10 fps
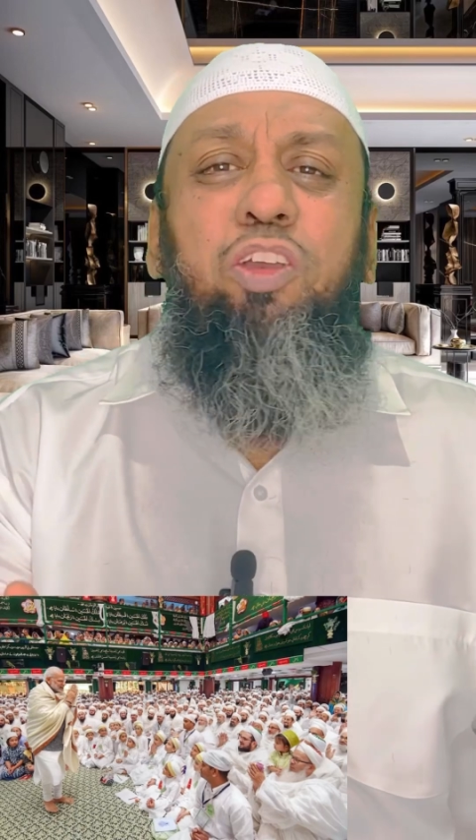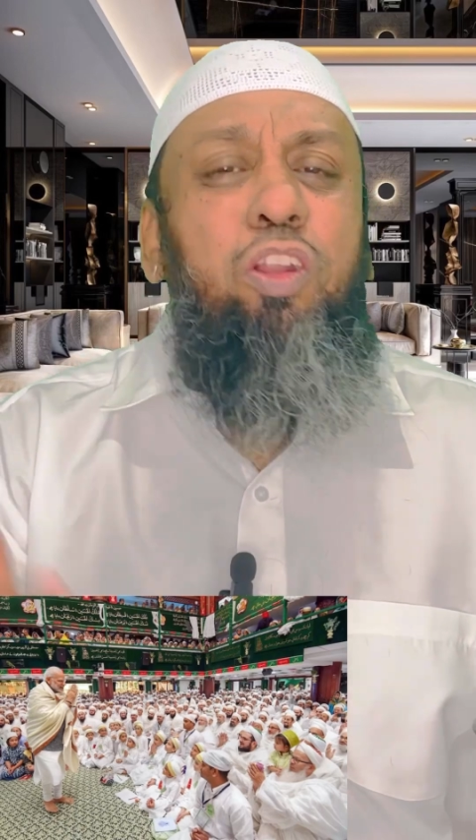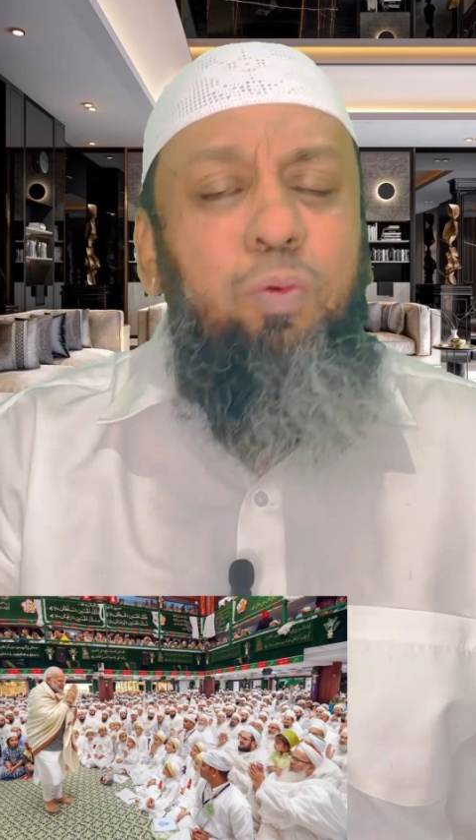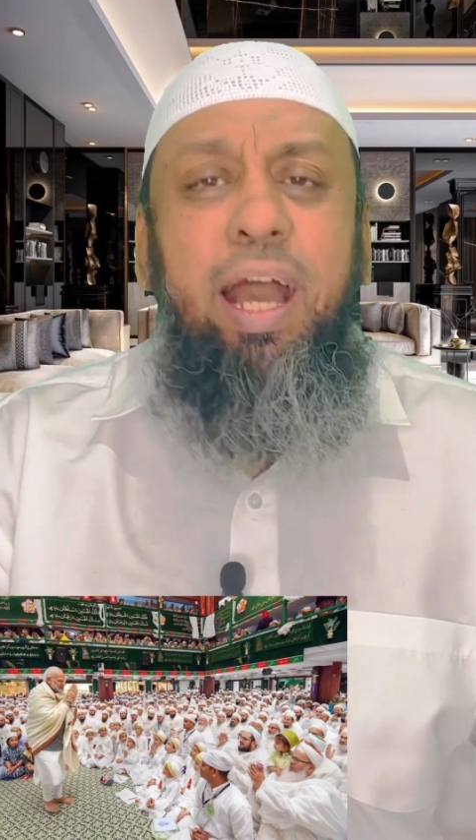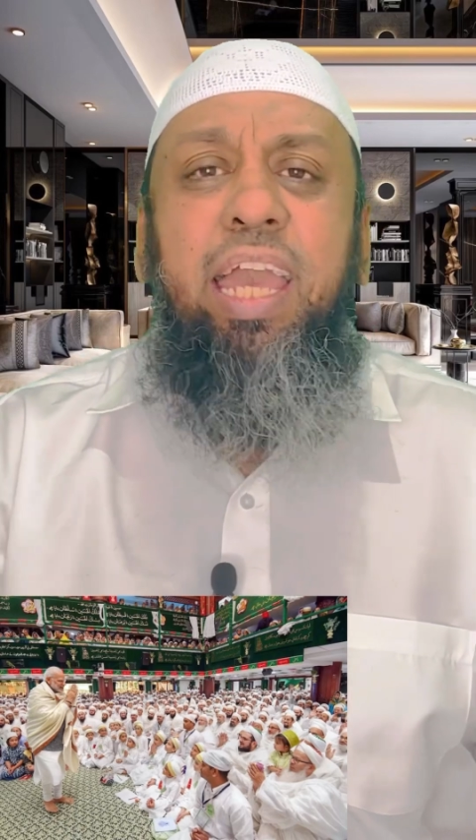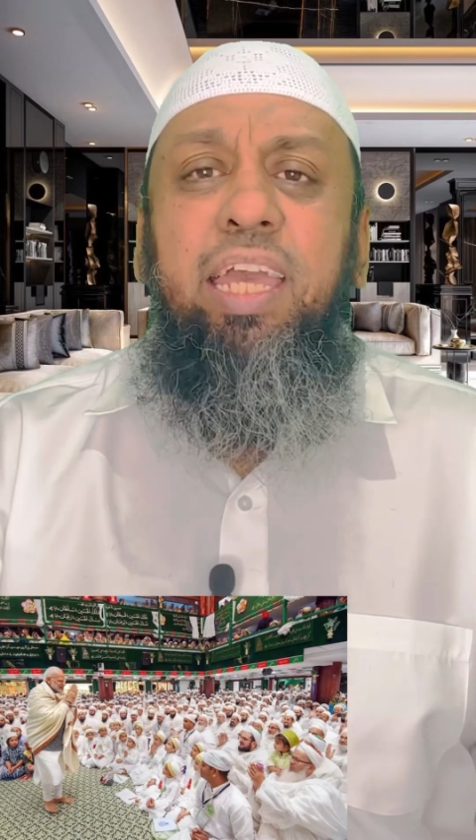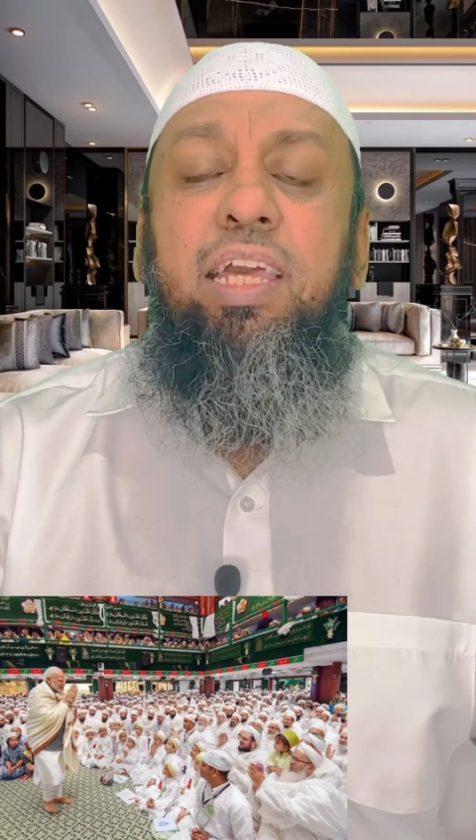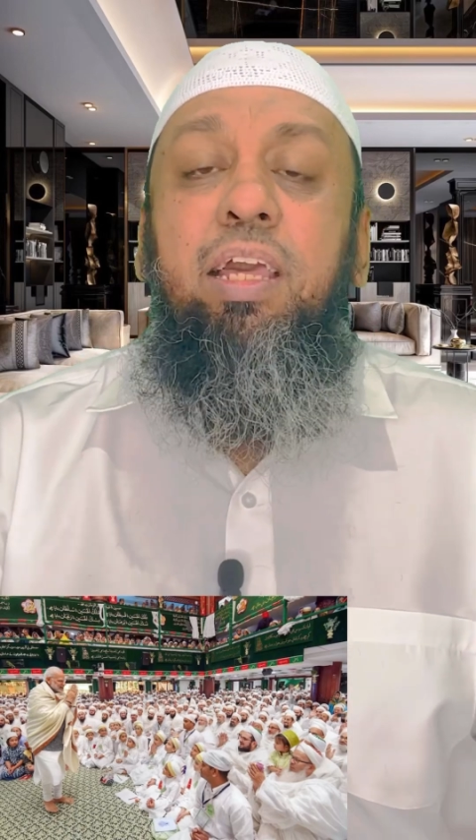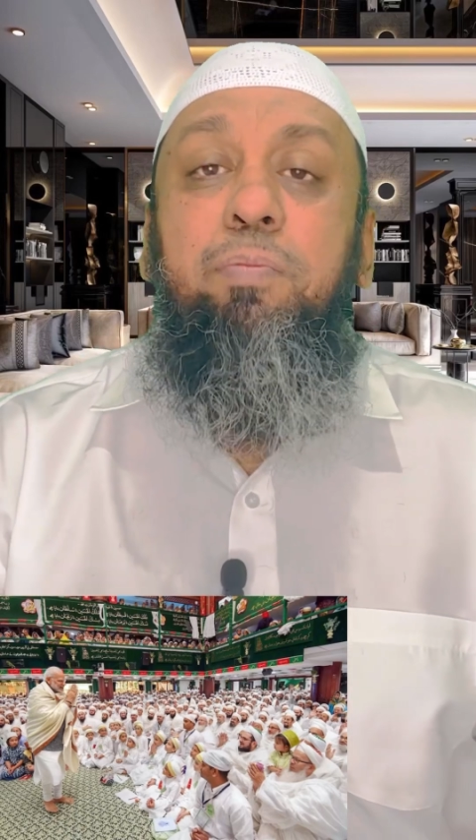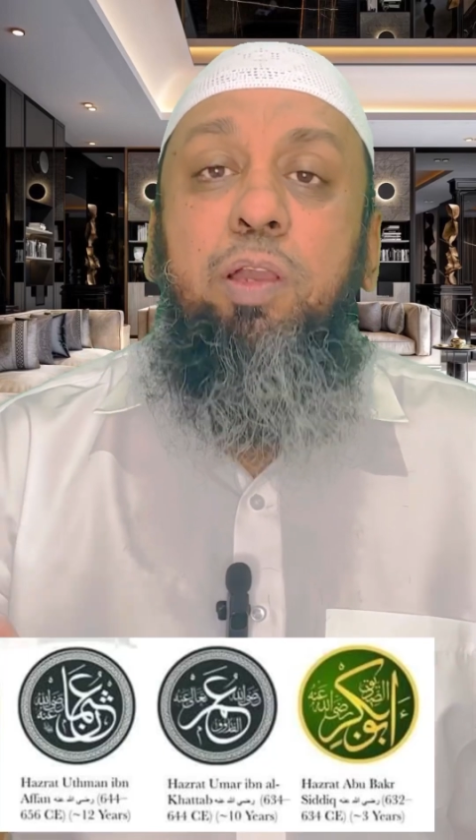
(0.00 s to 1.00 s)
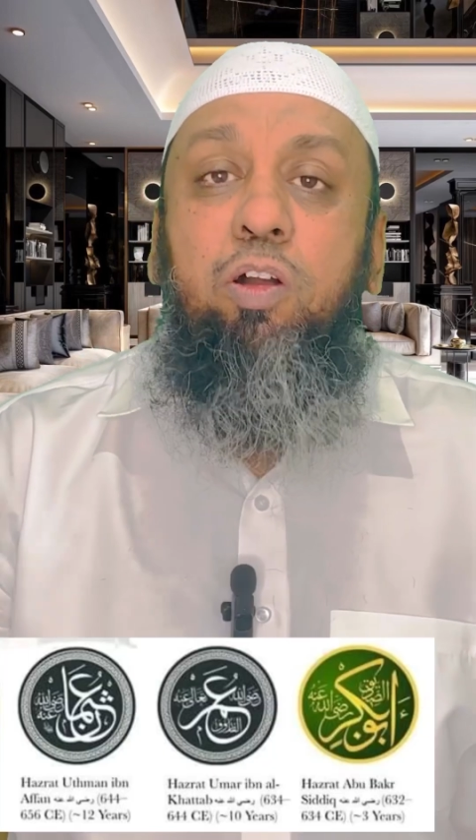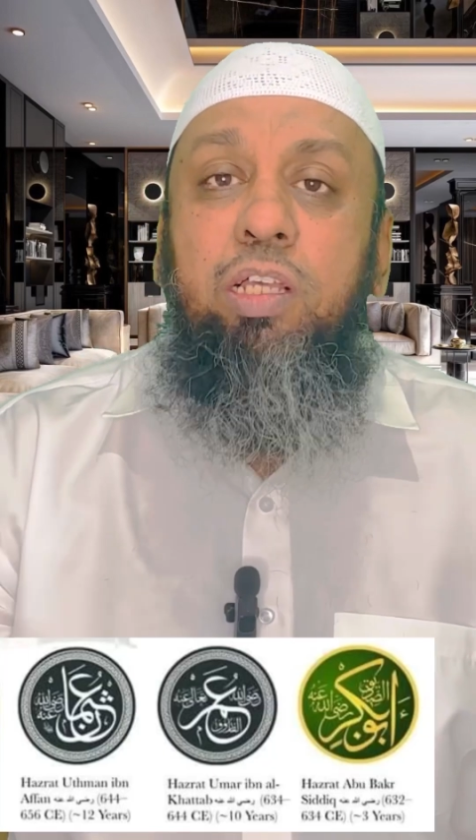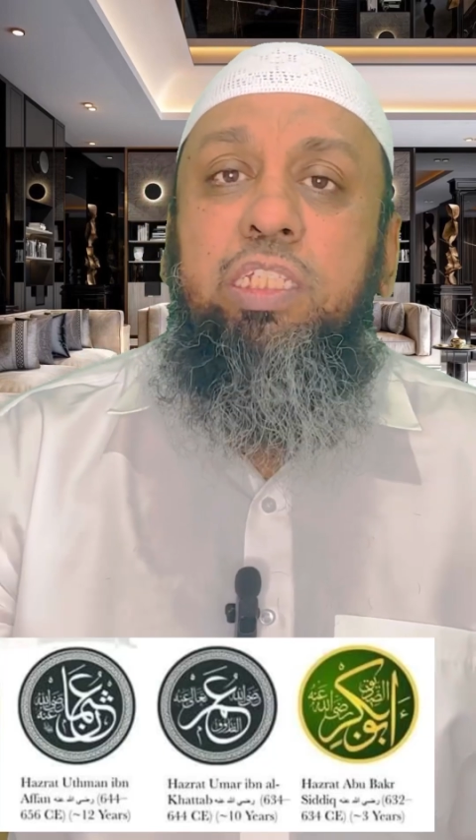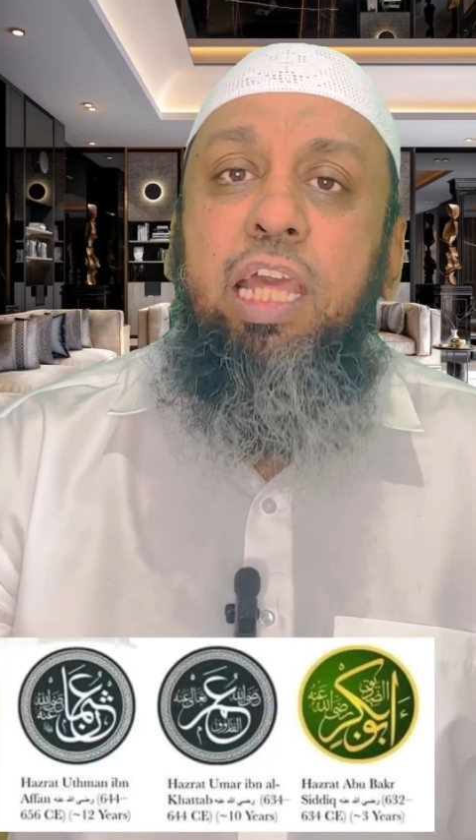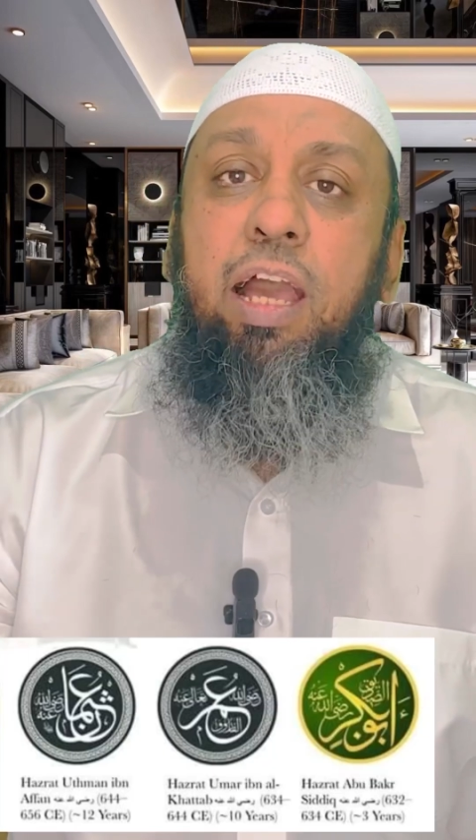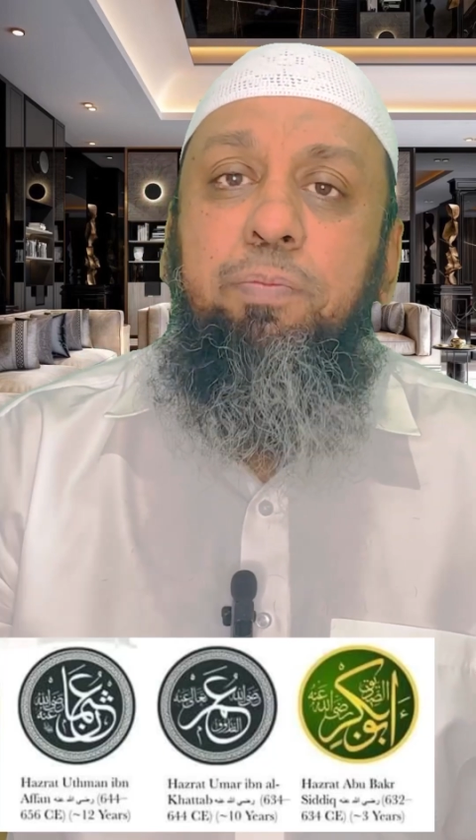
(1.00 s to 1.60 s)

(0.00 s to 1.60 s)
You know why? Because they